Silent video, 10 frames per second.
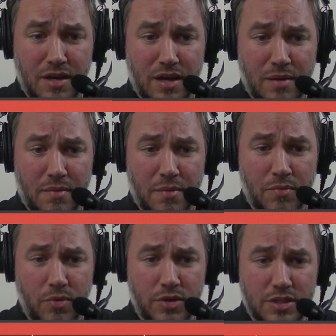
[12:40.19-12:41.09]
I'm
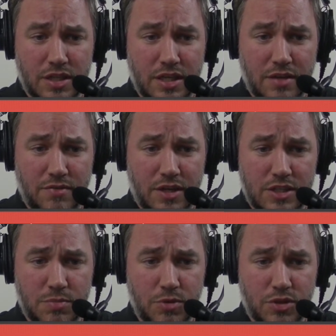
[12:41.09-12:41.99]
willing to give
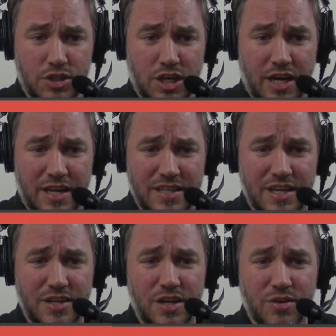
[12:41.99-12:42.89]
East Moon a shot. And then
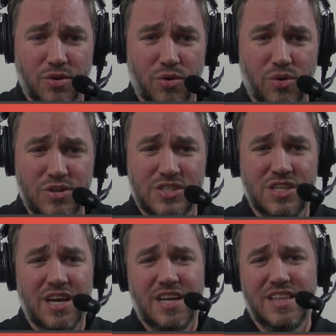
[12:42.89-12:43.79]
another horse
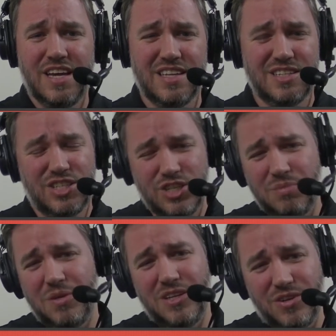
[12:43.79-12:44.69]
that
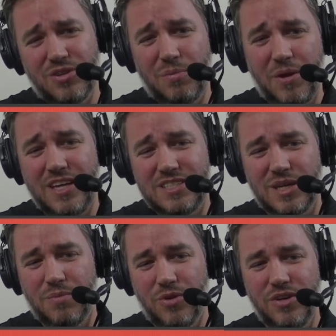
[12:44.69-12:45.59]
should be near the pace
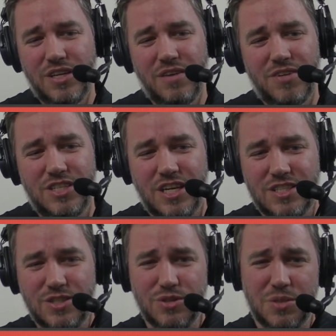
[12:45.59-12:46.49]
that I'm willing to give a
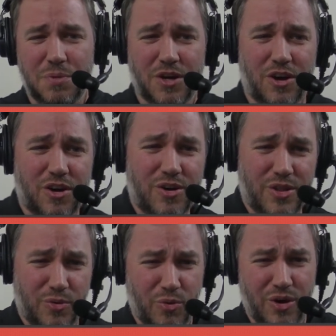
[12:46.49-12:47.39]
chance to is Picara
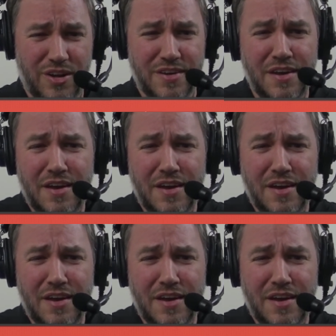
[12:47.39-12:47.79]
the 1.